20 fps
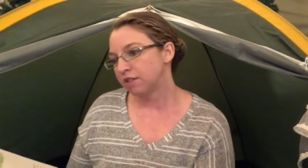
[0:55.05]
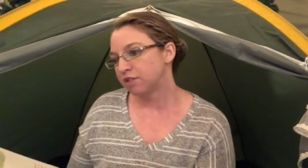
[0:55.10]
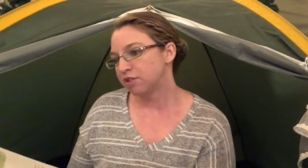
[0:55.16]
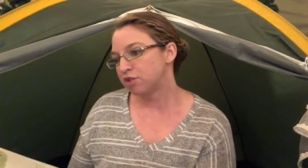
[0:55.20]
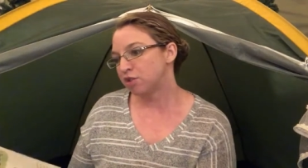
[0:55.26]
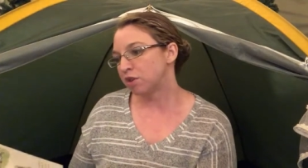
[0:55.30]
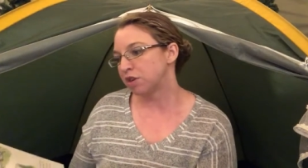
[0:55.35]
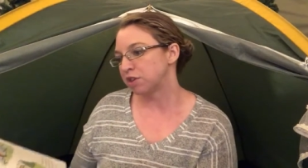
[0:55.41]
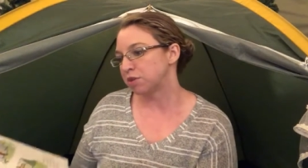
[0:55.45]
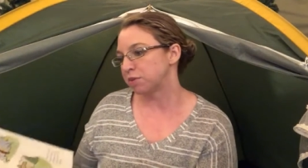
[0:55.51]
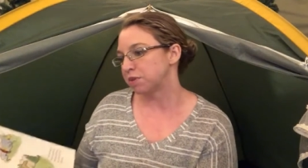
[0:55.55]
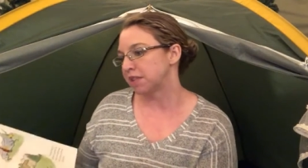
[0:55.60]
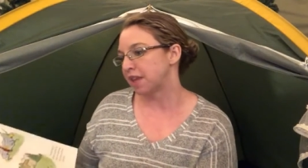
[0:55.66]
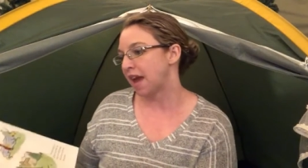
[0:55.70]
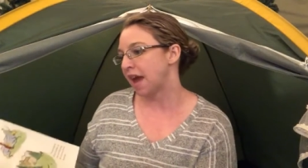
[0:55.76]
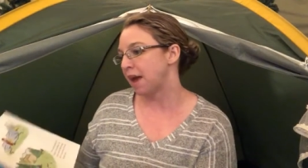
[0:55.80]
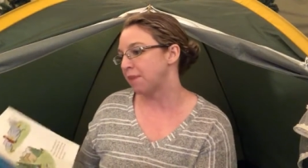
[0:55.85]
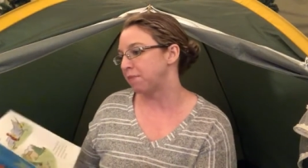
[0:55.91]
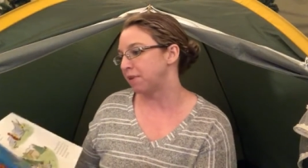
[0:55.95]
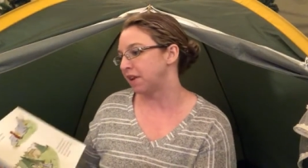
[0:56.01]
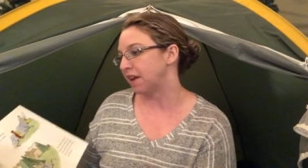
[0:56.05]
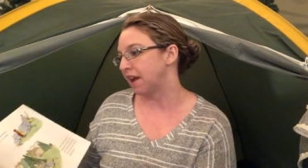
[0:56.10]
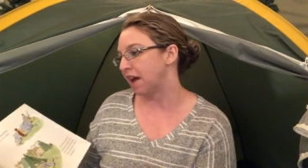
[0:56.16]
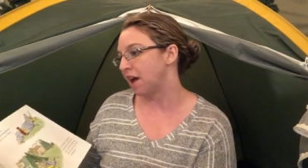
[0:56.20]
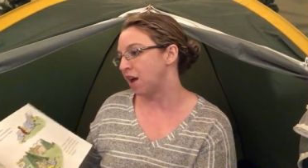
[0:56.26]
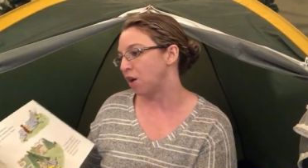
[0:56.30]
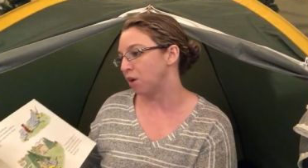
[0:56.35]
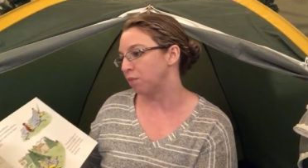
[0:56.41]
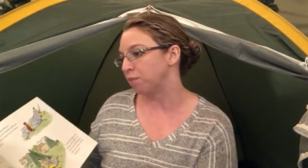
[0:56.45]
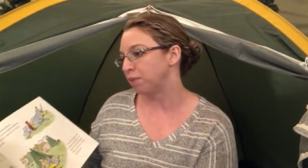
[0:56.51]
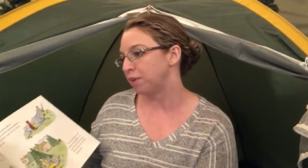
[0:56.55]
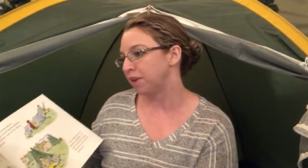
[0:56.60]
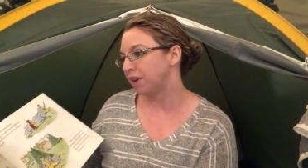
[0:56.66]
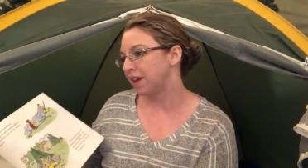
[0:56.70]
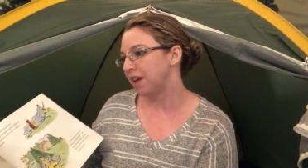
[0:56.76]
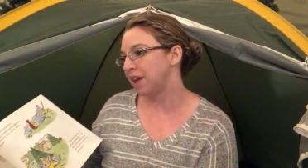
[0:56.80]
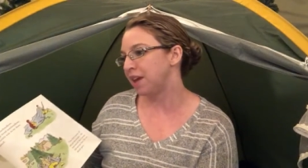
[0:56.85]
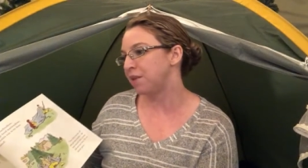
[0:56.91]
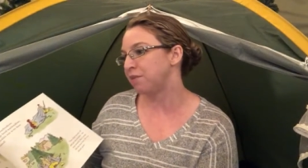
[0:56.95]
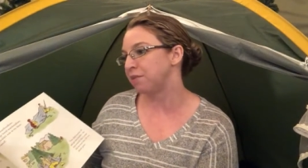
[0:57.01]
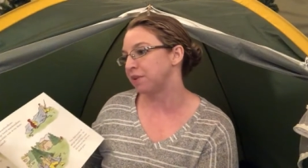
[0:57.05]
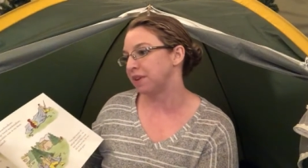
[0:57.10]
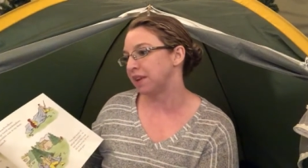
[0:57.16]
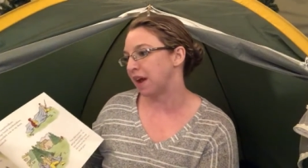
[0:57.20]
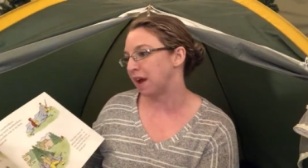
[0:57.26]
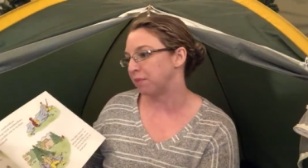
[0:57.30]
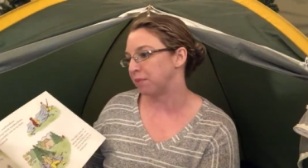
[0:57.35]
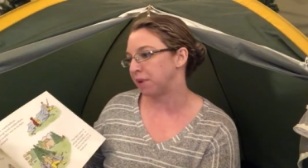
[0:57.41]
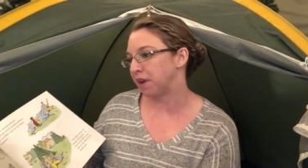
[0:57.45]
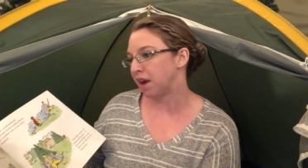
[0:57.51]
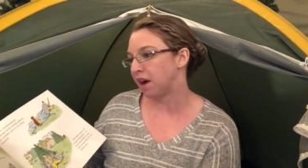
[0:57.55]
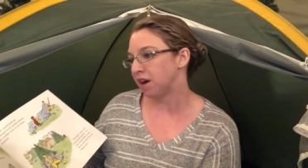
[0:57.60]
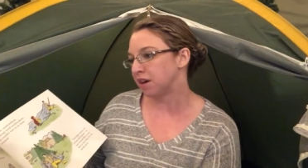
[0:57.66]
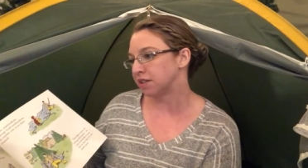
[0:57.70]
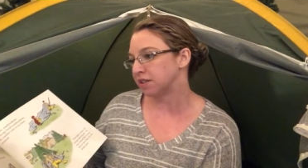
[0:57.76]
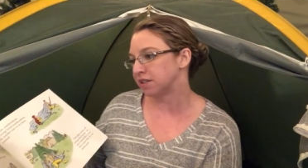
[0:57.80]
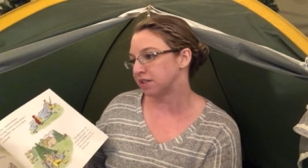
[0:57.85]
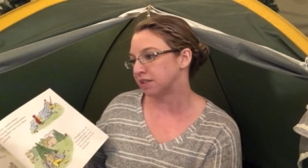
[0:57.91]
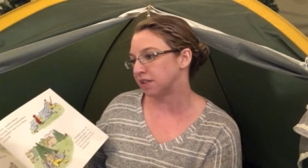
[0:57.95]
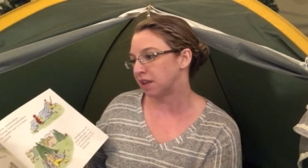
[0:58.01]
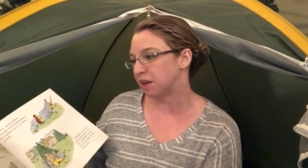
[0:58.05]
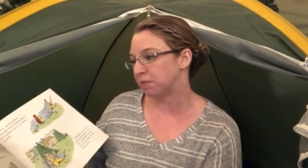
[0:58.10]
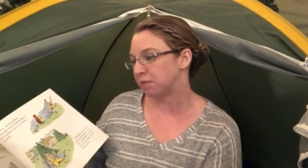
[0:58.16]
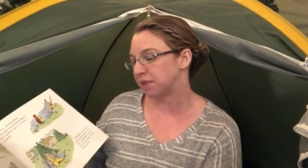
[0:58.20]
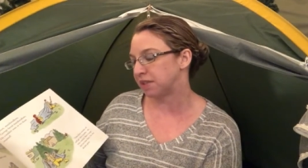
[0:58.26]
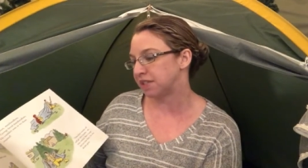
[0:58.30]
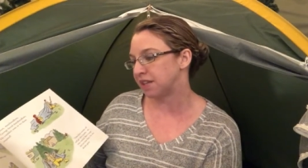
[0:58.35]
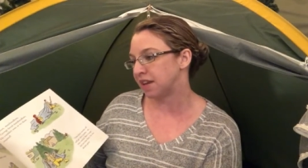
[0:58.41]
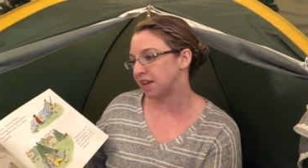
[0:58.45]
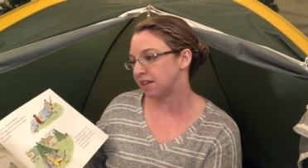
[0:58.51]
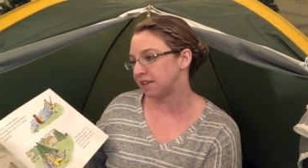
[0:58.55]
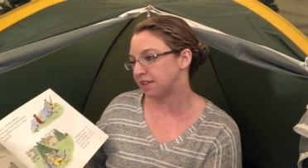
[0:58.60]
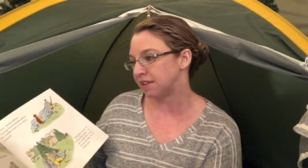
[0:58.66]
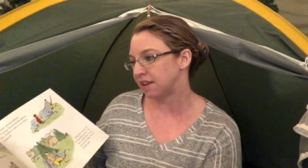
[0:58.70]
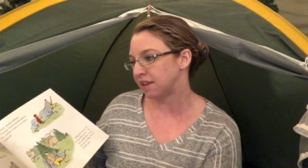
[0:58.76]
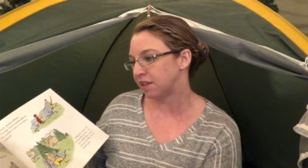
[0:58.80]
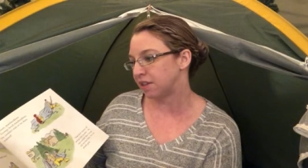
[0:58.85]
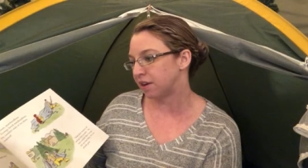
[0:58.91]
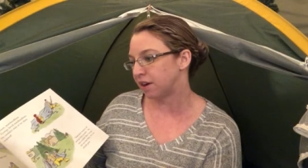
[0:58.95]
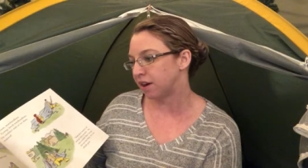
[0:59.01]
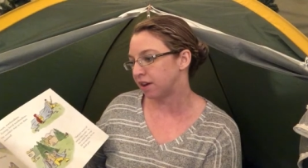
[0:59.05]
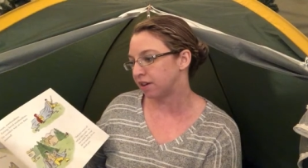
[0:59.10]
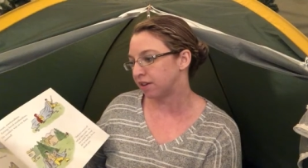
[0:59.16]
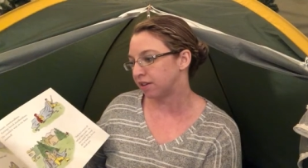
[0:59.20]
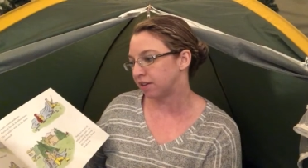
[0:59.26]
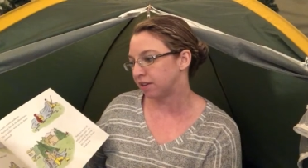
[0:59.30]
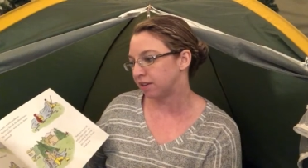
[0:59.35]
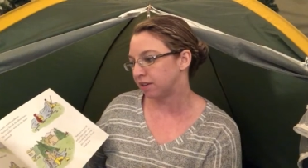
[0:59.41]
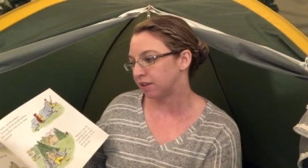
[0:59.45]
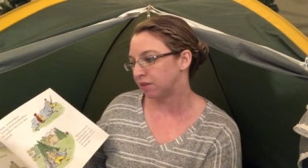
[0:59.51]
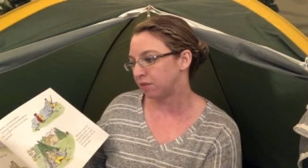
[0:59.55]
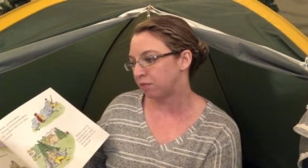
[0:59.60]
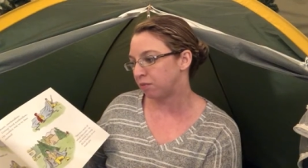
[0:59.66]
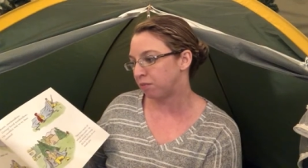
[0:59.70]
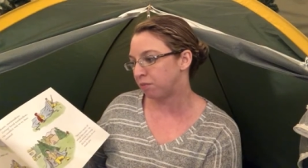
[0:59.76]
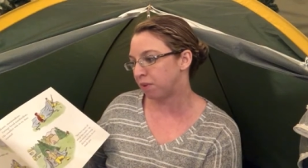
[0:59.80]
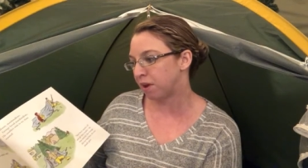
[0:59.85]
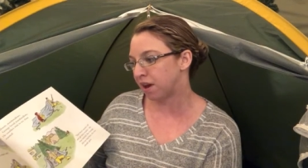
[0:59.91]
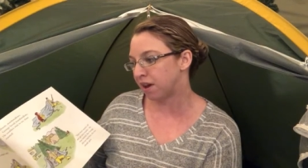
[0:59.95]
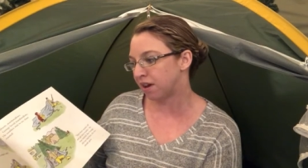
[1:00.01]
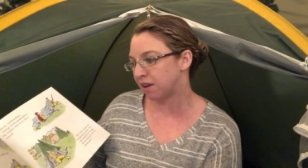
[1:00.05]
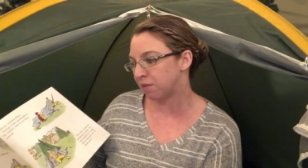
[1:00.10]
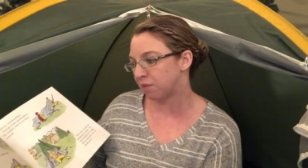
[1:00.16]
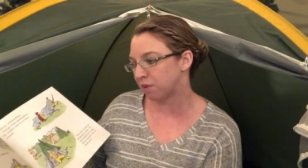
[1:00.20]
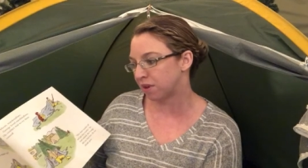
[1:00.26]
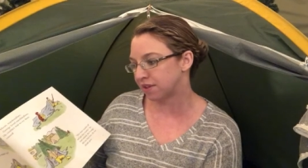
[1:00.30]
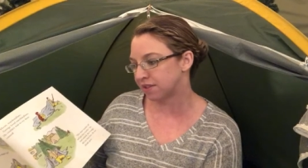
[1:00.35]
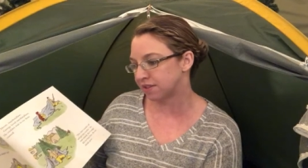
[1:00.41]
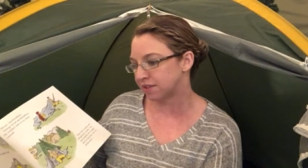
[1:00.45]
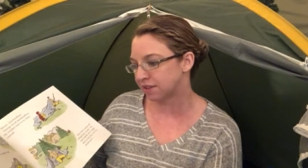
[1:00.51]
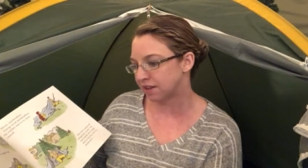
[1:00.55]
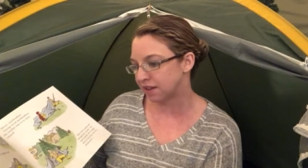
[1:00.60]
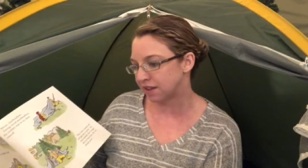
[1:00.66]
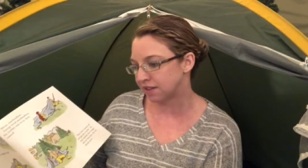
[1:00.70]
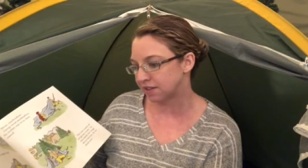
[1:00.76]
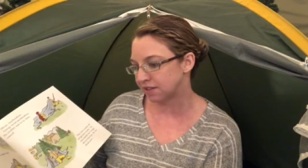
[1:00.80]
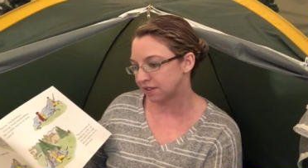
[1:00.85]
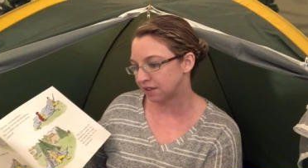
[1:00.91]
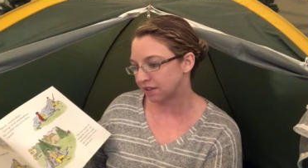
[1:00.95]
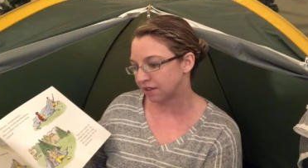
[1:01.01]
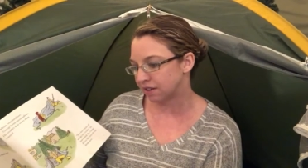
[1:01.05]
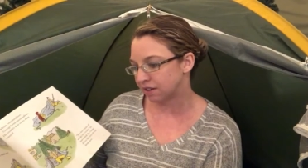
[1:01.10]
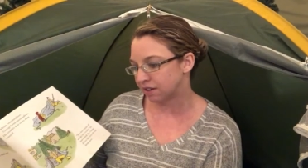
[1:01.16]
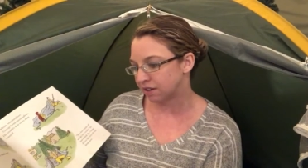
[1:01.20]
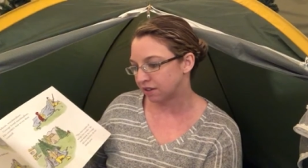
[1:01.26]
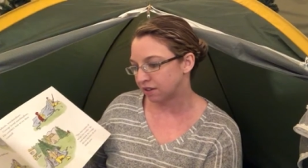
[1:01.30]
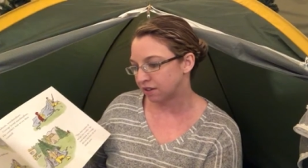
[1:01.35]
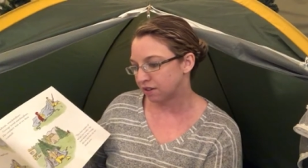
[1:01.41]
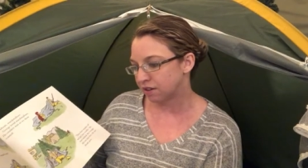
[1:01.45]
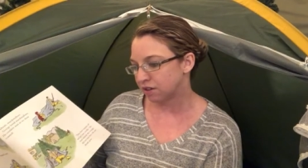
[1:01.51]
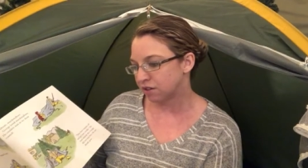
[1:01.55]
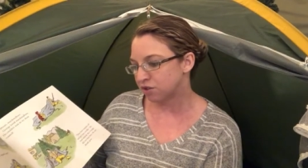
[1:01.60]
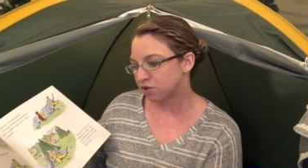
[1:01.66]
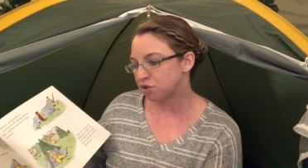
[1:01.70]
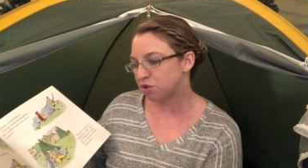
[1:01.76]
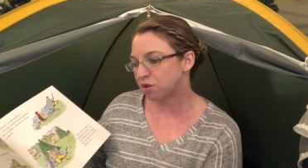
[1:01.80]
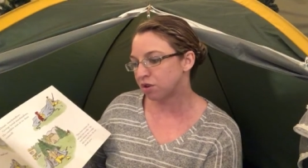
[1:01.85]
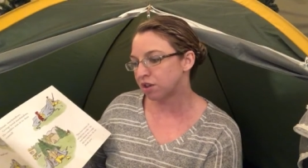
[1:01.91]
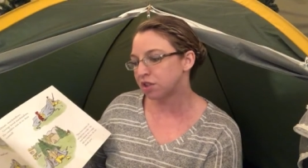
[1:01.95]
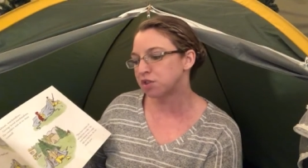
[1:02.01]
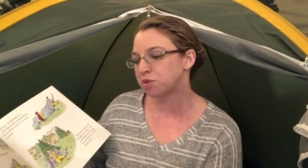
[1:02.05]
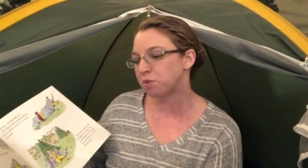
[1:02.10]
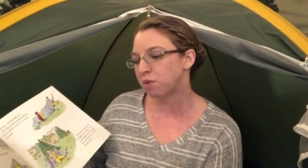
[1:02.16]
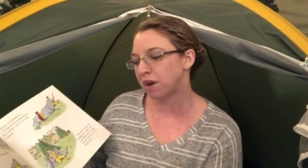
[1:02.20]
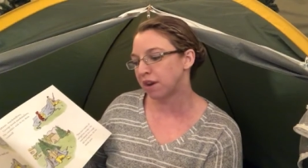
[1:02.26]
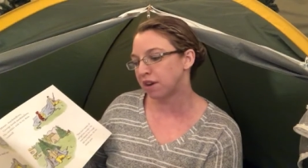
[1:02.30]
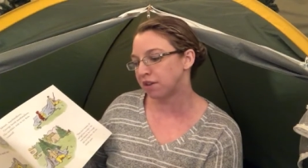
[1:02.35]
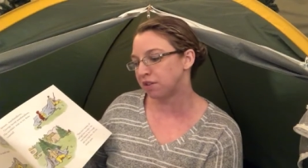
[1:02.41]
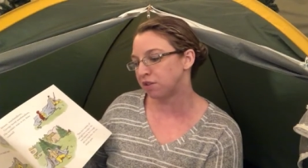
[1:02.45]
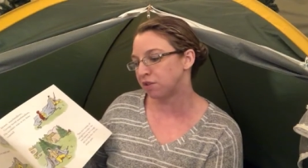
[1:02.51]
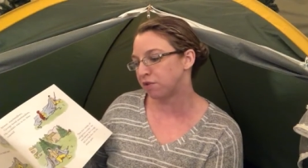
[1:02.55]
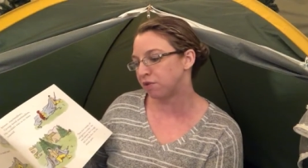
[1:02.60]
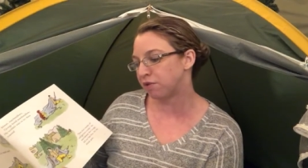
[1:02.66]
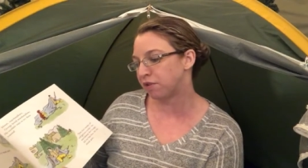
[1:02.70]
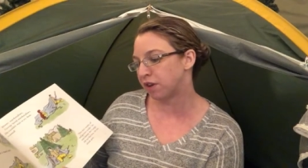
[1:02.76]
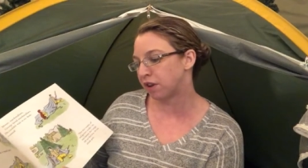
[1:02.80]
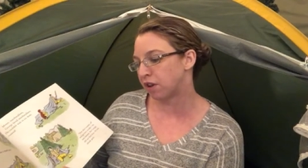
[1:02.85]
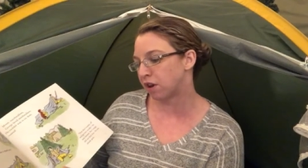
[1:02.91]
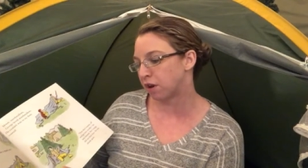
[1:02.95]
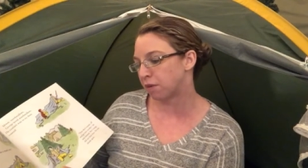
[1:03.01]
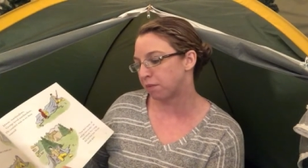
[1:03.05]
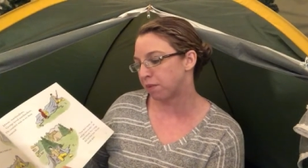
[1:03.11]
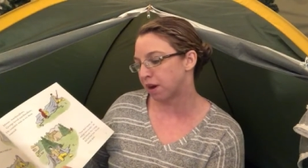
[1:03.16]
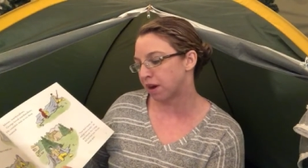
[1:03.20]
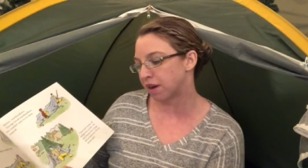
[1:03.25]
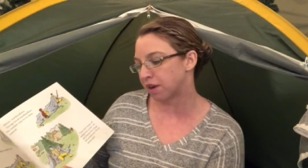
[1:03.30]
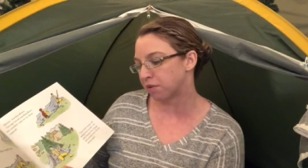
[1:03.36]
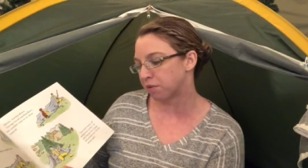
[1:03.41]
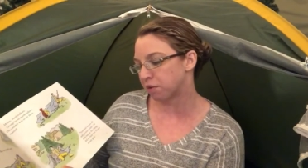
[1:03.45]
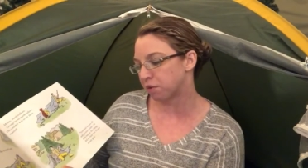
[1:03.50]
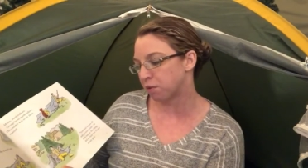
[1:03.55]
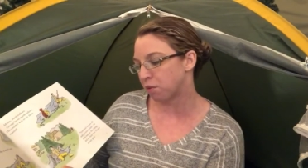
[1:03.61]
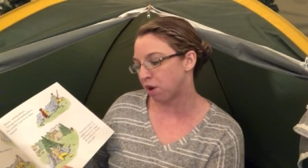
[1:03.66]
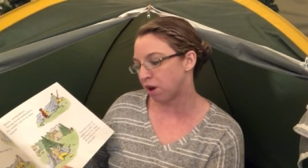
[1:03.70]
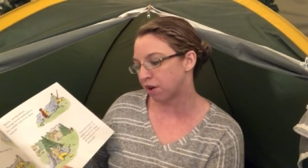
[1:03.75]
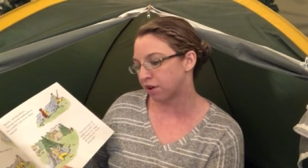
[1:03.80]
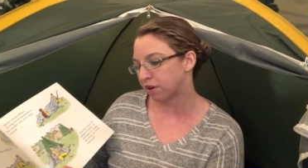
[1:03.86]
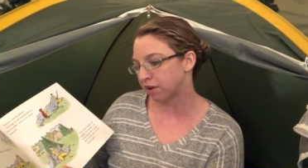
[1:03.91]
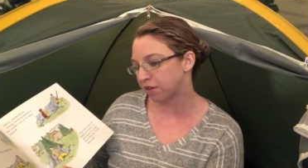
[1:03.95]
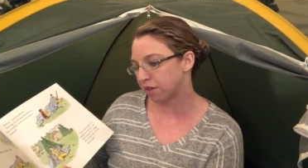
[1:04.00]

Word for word: George was happy to help. It would not be hard to set up a tent, he thought. But it wasn't easy. George, why don't you fill our bucket with water